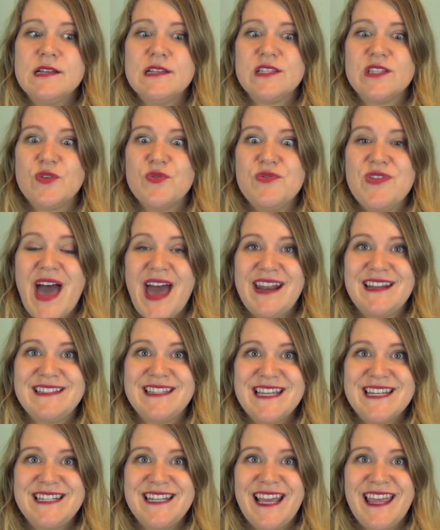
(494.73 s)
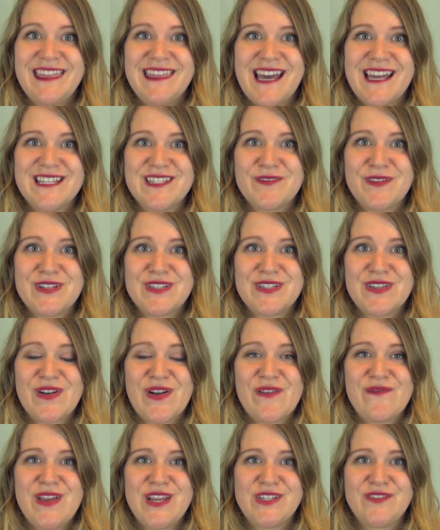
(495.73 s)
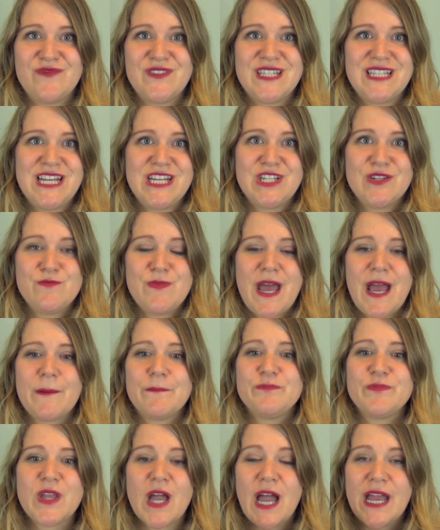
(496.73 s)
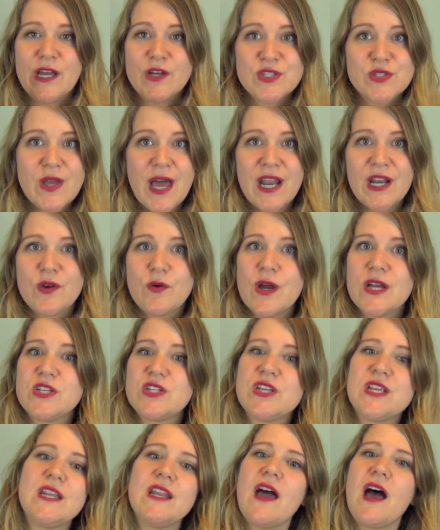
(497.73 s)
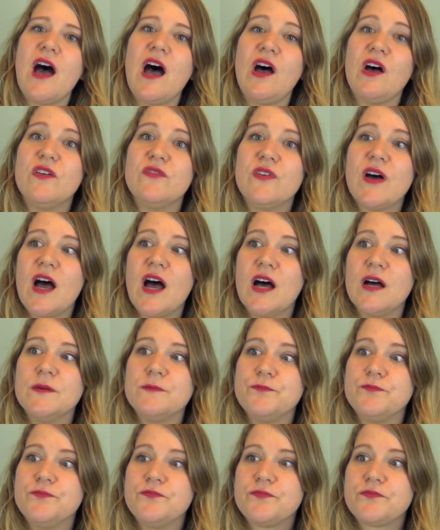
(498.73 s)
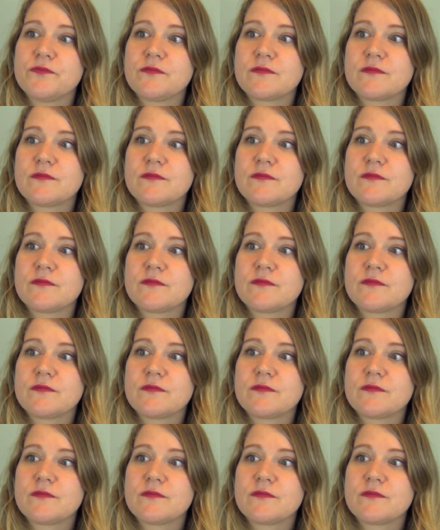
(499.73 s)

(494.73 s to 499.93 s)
So that is it. That is what is in our visitation bag. I also had a question of um,